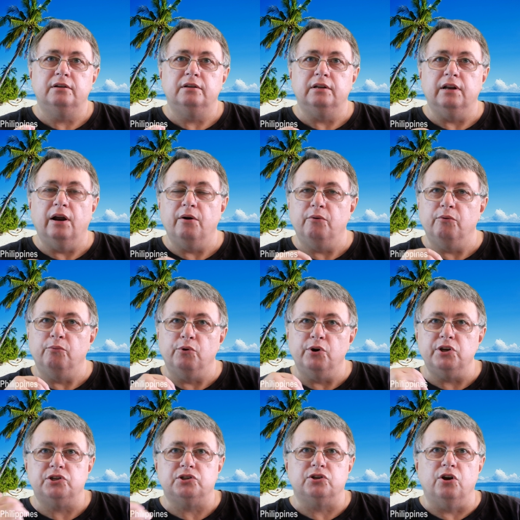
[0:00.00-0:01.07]
you know,
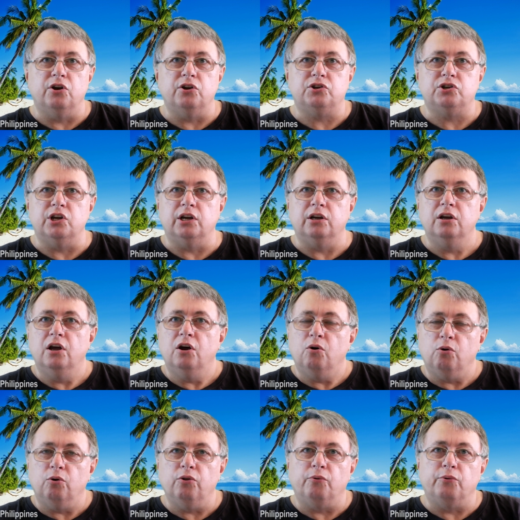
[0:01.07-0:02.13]
researching,
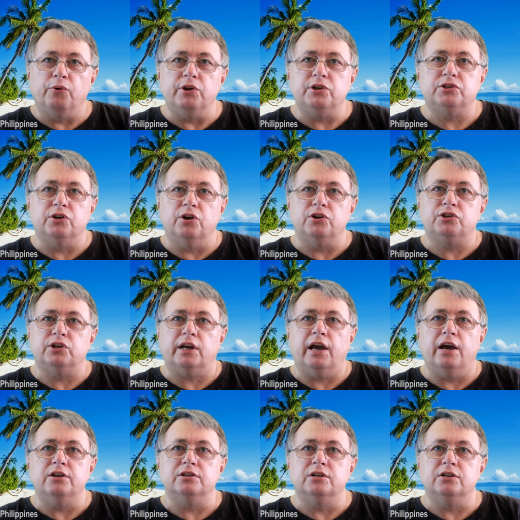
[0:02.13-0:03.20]
all the research that
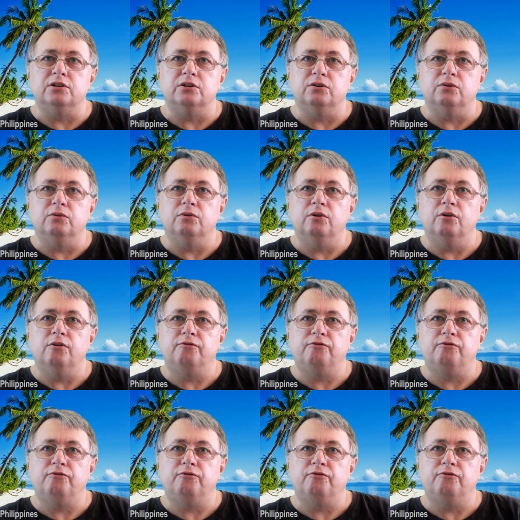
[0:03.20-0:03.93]
goes into